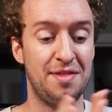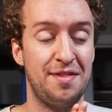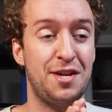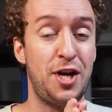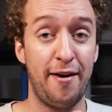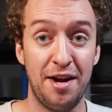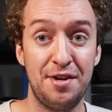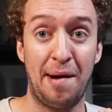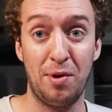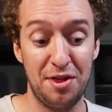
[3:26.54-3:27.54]
the cherry on
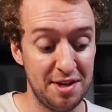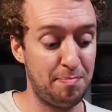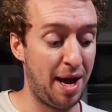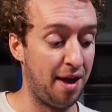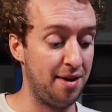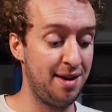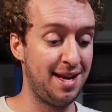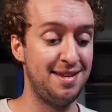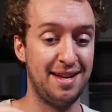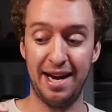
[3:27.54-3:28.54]
top with this pen
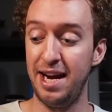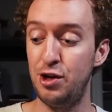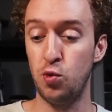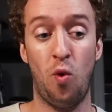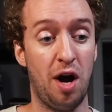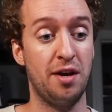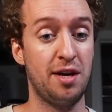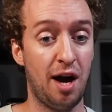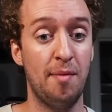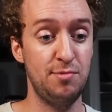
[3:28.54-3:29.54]
is that each one
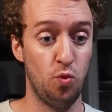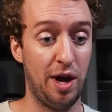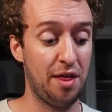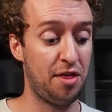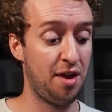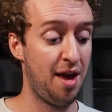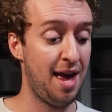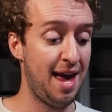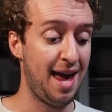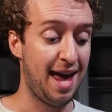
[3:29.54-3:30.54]
comes with
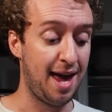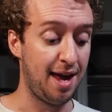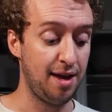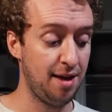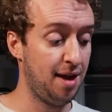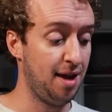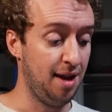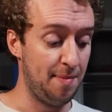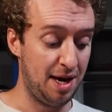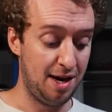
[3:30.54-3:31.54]
a
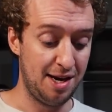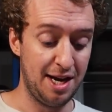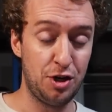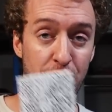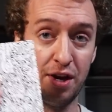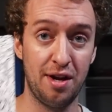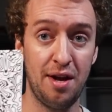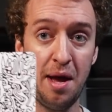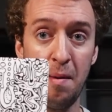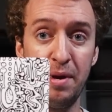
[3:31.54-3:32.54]
limited edition
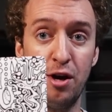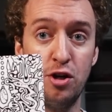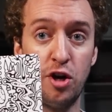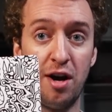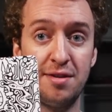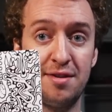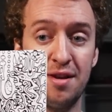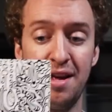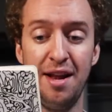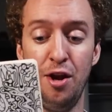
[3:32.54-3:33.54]
Peter Draws
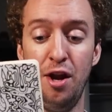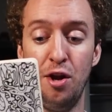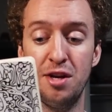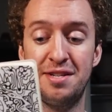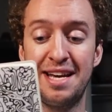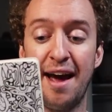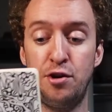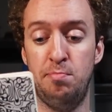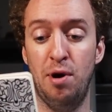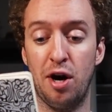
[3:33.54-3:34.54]
little
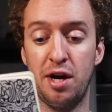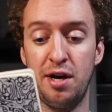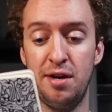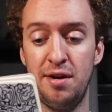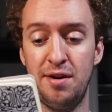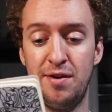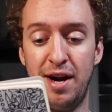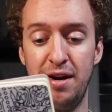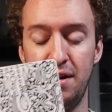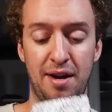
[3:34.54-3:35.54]
sketchbook,
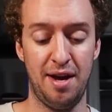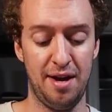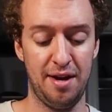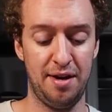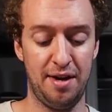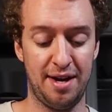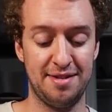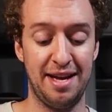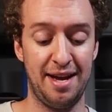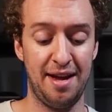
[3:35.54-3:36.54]
right? It has
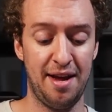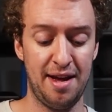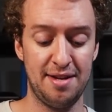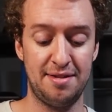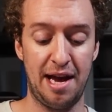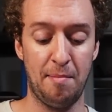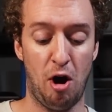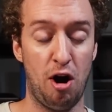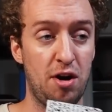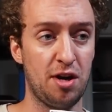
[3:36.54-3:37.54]
the same
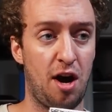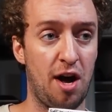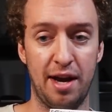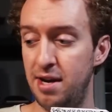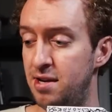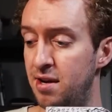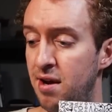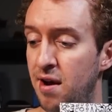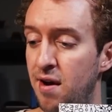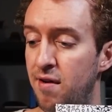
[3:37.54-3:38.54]
art on it
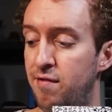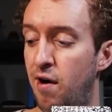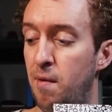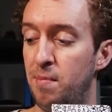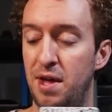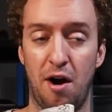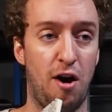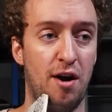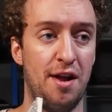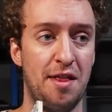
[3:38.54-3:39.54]
from the
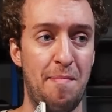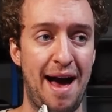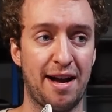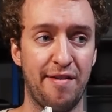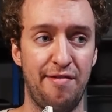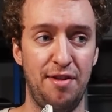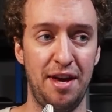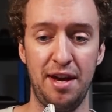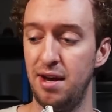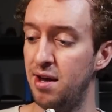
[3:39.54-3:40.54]
art in the back of
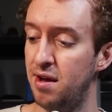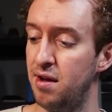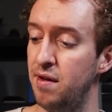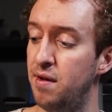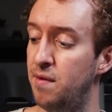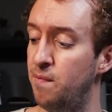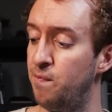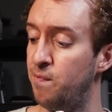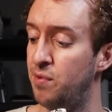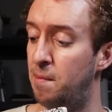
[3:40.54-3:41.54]
the
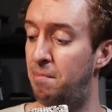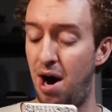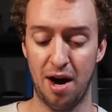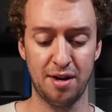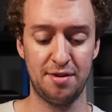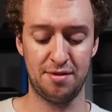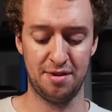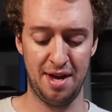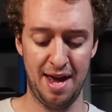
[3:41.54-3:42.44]
the box,